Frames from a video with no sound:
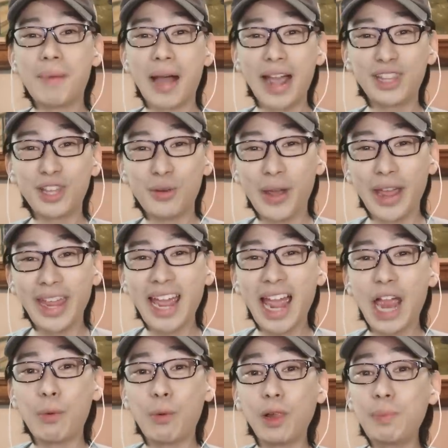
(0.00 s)
By the
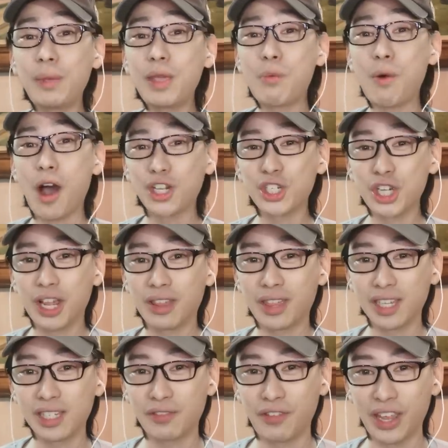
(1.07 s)
way, I will be watching
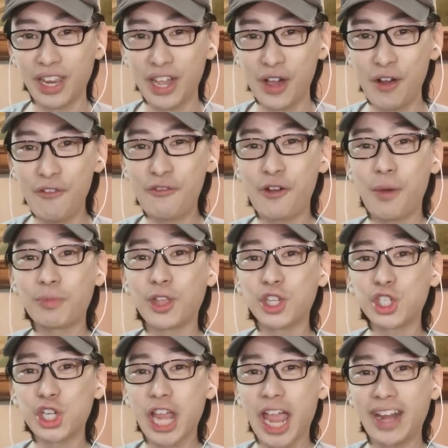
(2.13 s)
this video from the
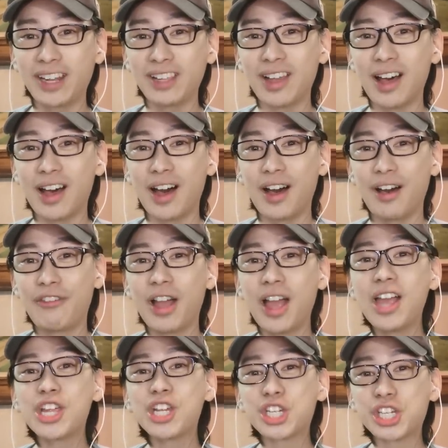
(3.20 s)
channel of
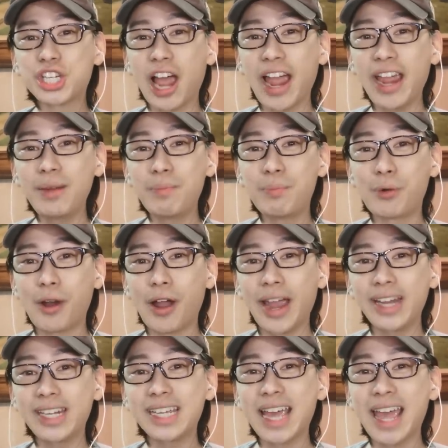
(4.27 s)
Shine
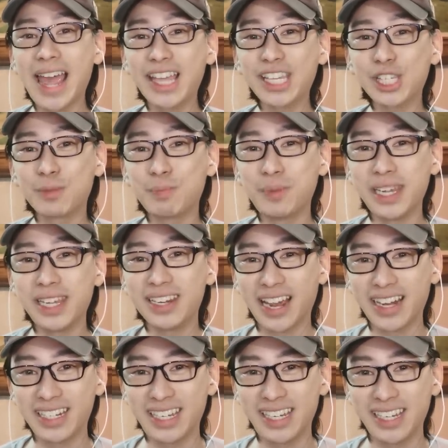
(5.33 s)
Bright
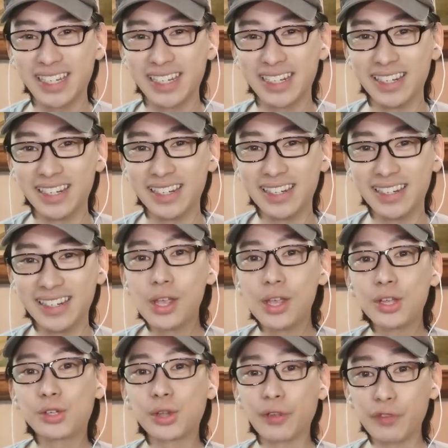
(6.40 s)
SB19.
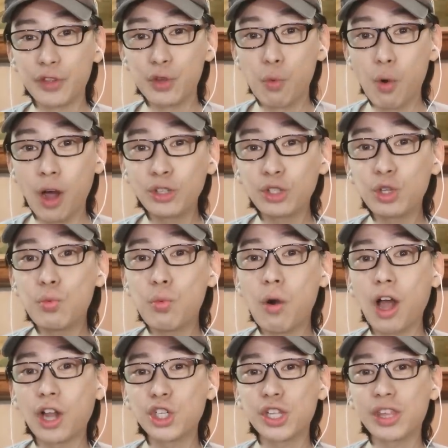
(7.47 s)
So if you want to
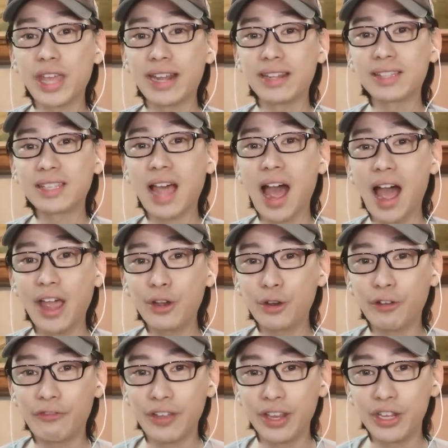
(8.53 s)
watch the
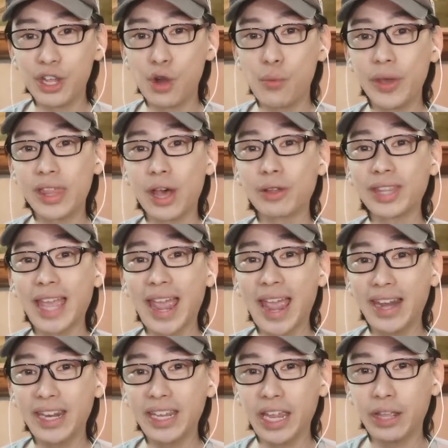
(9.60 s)
entire video without
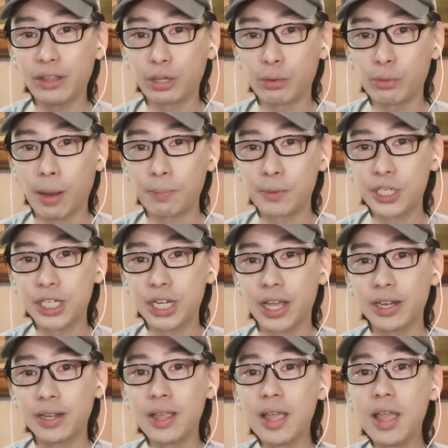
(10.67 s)
any
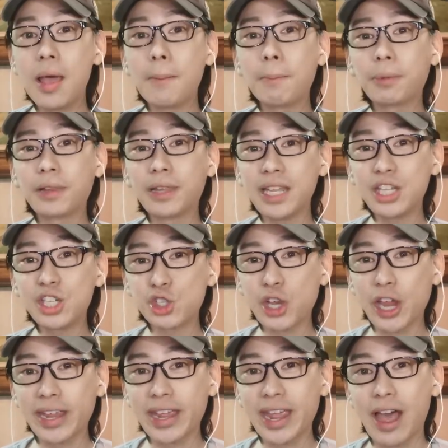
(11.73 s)
interruption, please
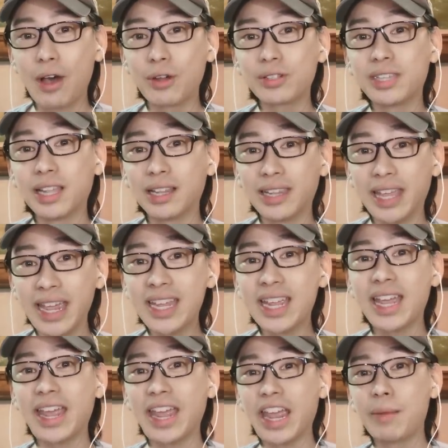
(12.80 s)
check out the link
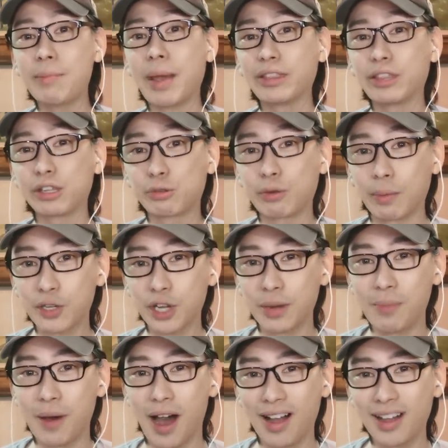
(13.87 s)
in my
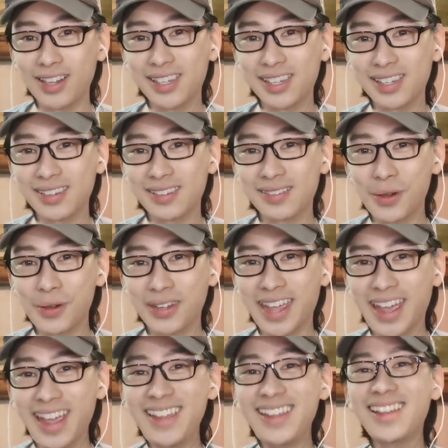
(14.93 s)
description box.
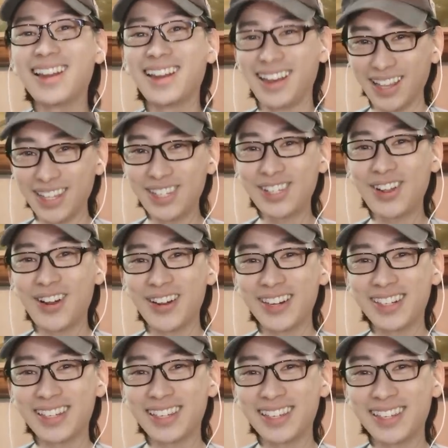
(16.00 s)
Okay, let's
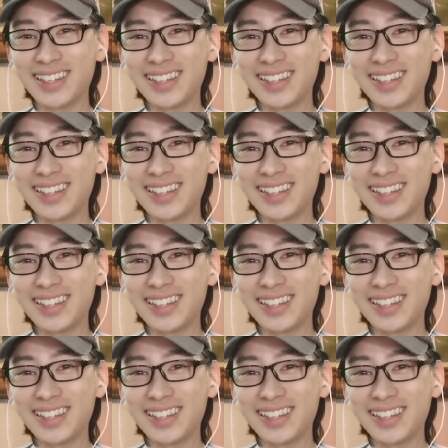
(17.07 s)
start.